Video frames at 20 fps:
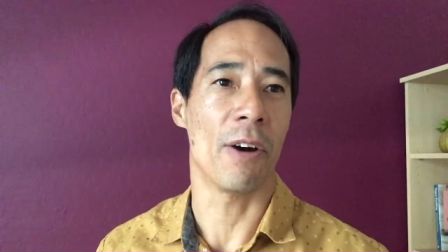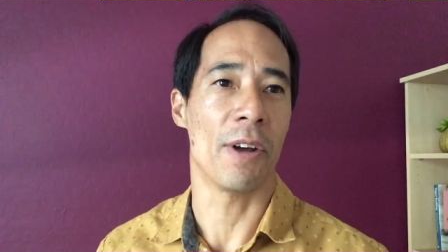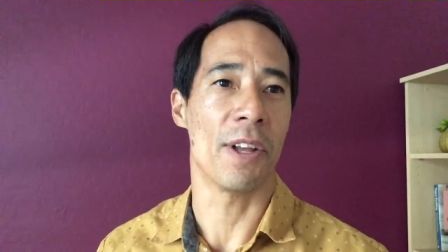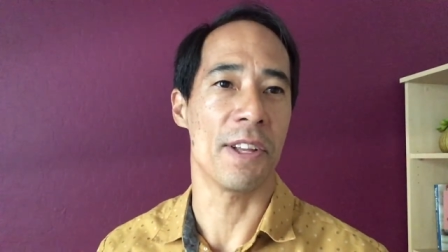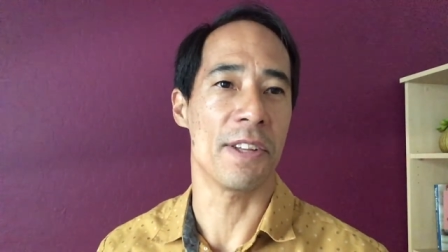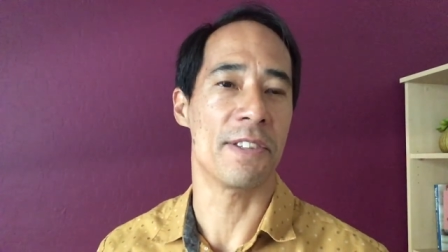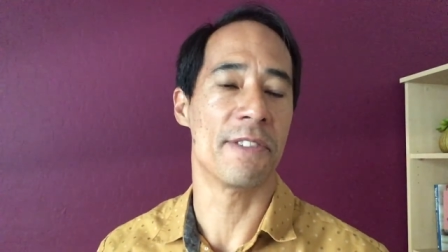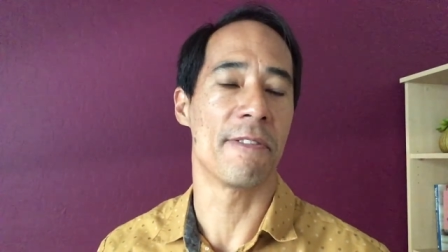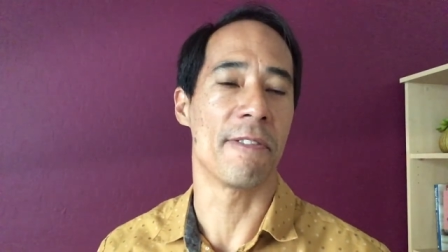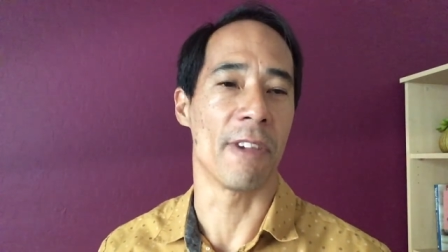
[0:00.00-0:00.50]

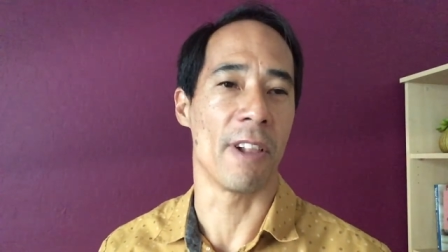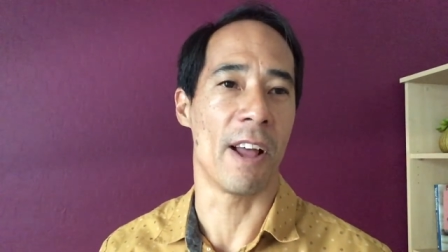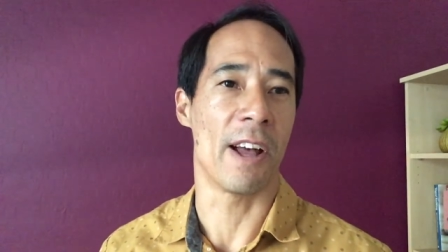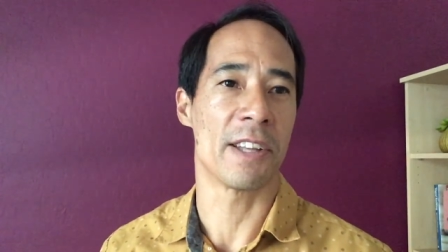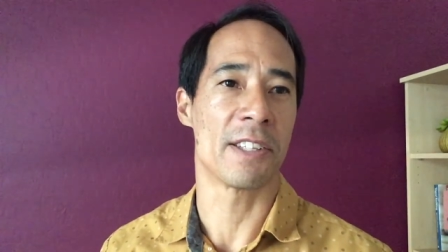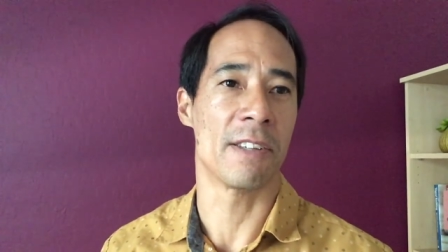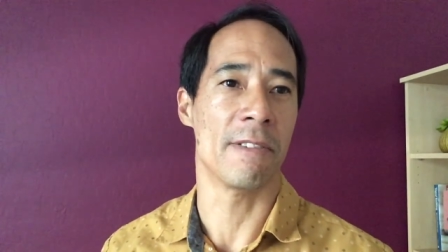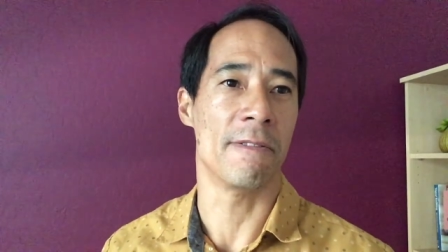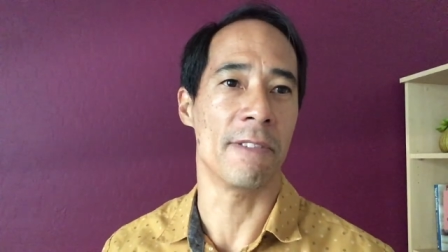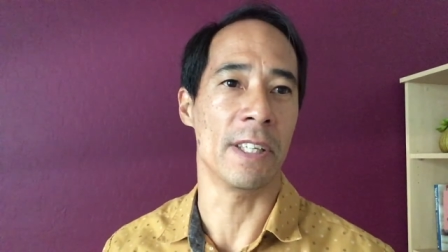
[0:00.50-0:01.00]
his
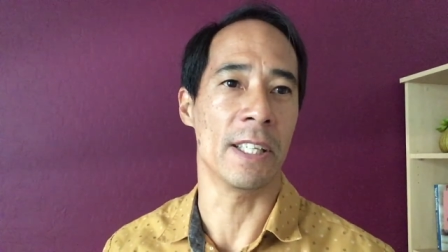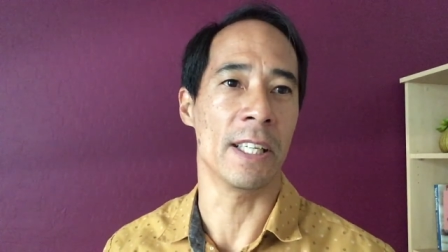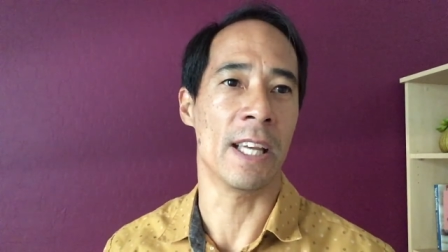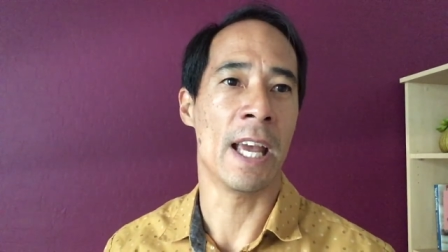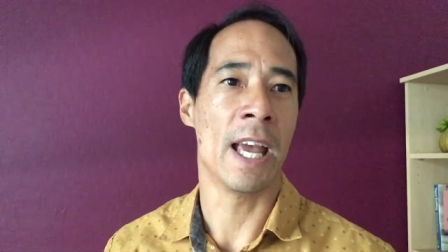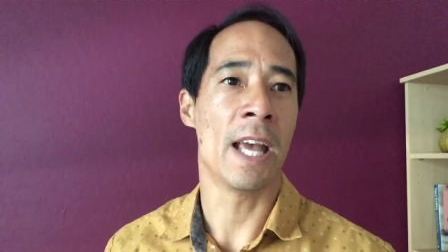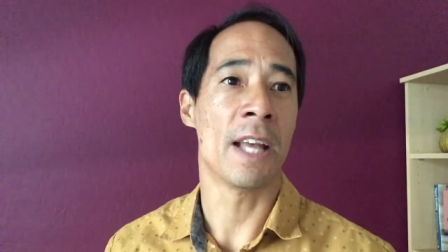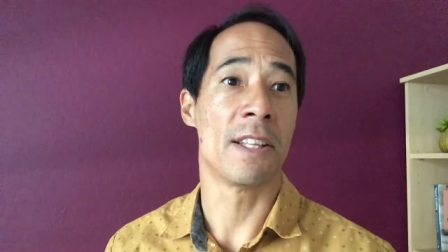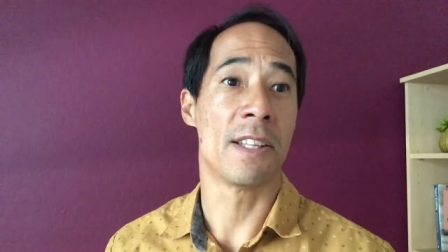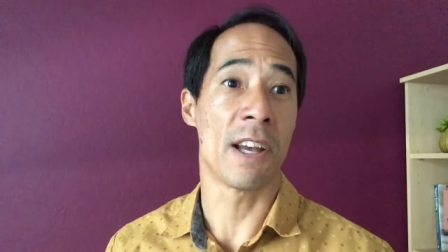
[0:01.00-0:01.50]
philosophy
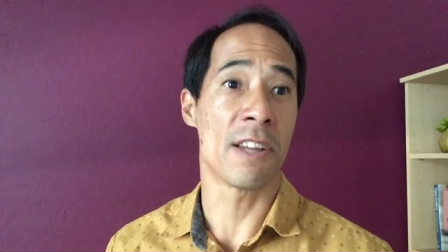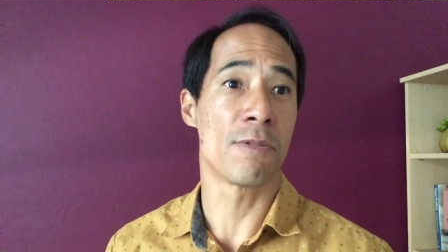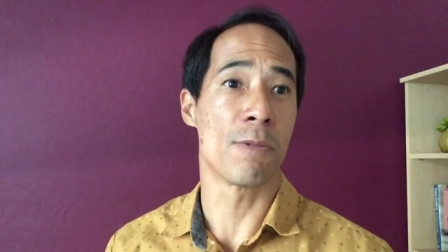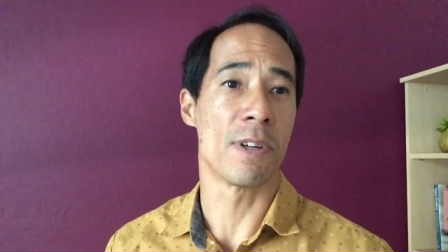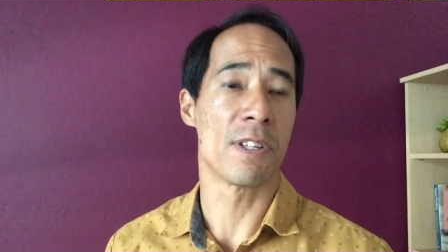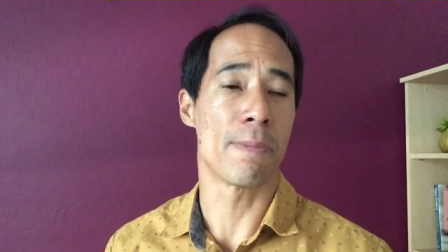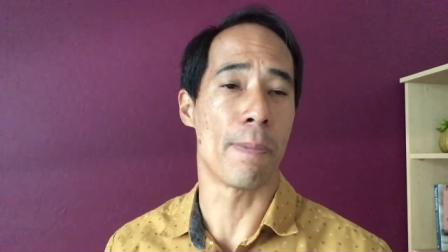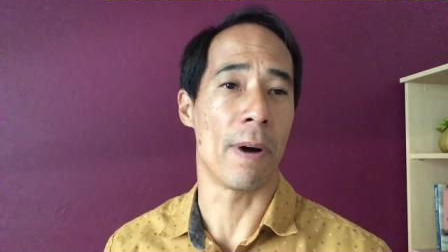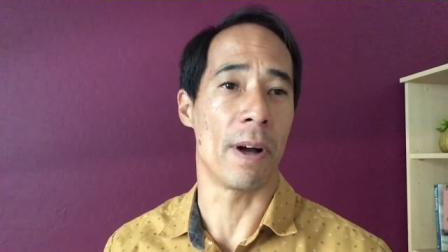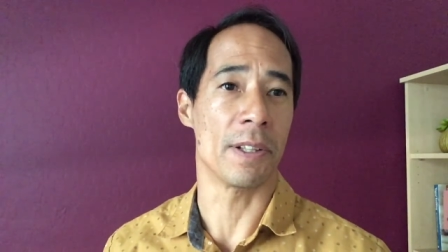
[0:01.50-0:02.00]
does
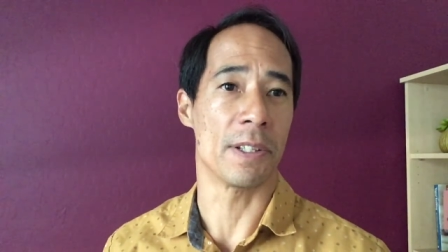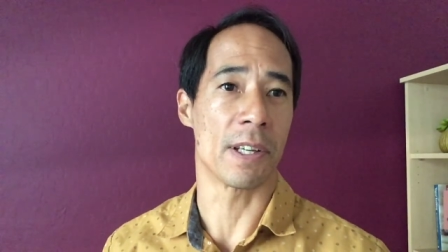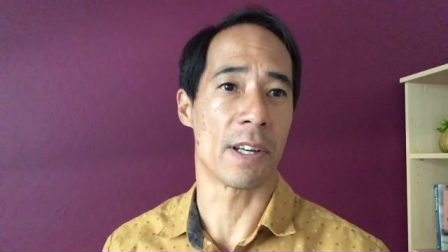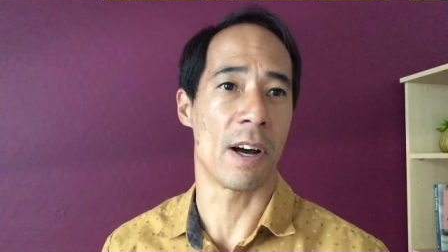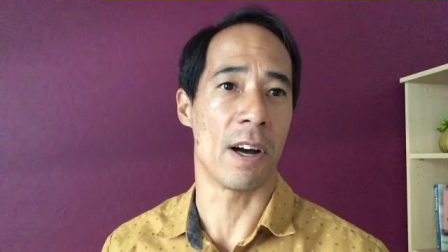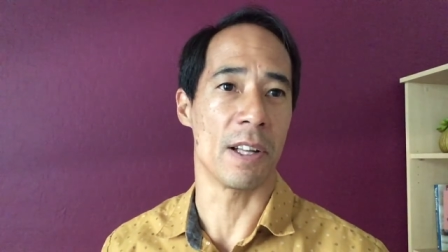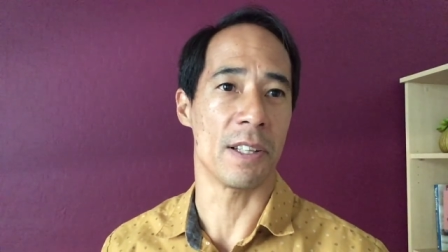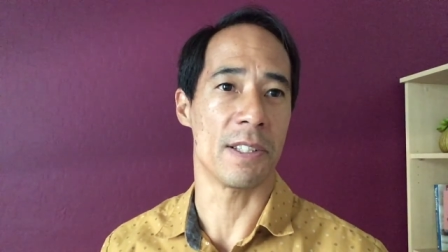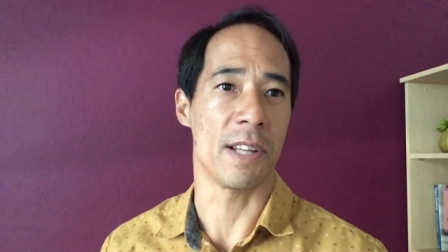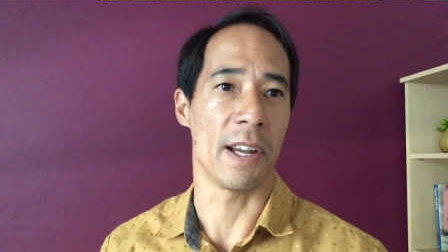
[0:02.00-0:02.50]
respond to
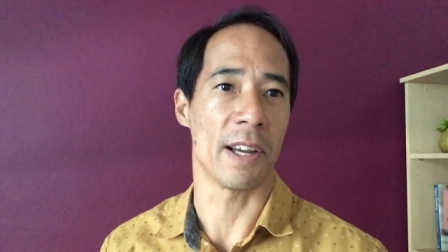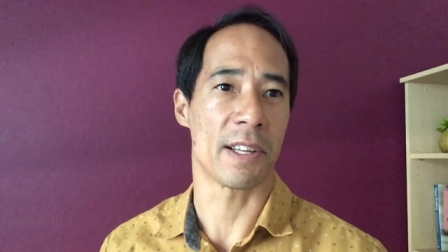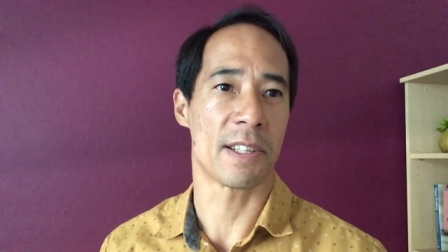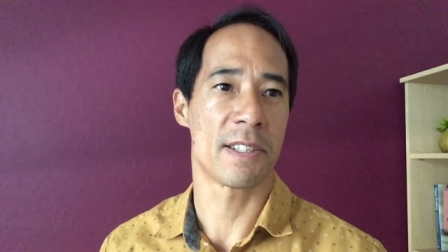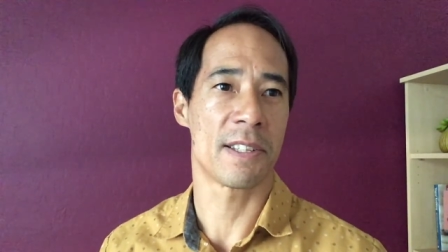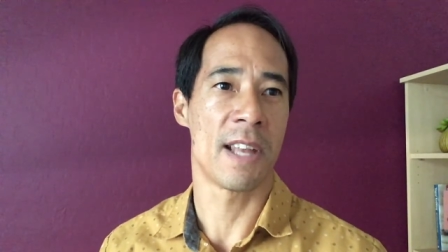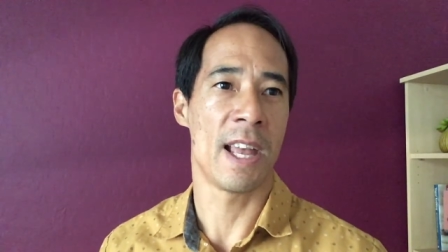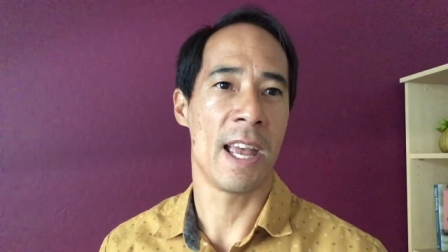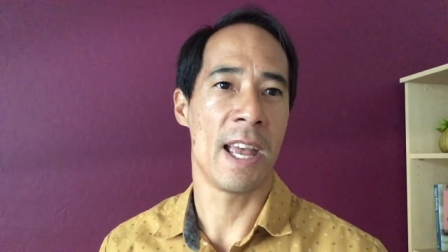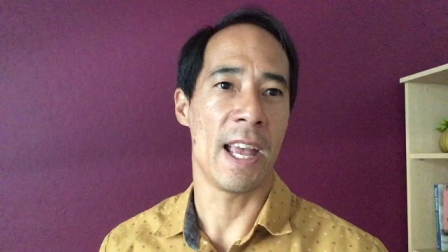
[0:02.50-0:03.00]

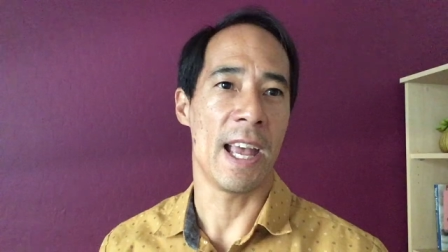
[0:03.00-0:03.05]
context,